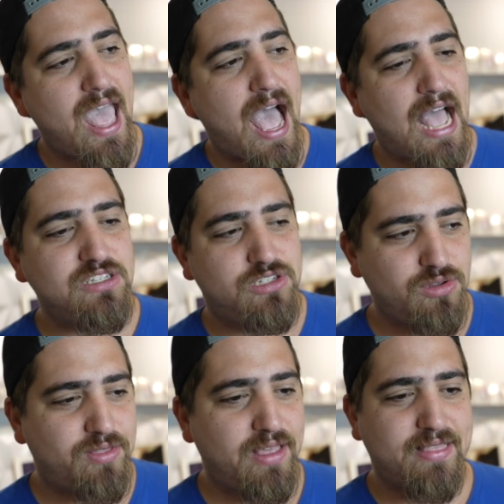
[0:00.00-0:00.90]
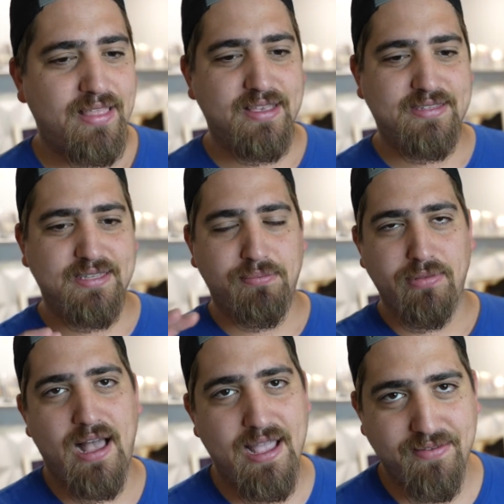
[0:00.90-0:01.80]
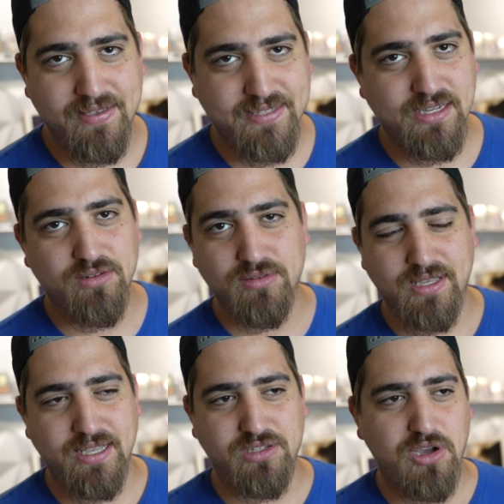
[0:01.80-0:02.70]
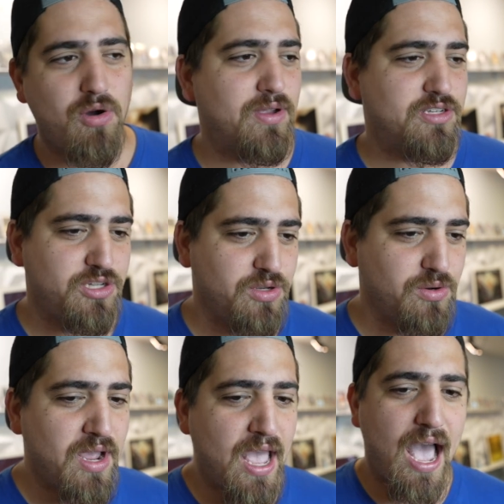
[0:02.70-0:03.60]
I do think that the supply of the singles is going to,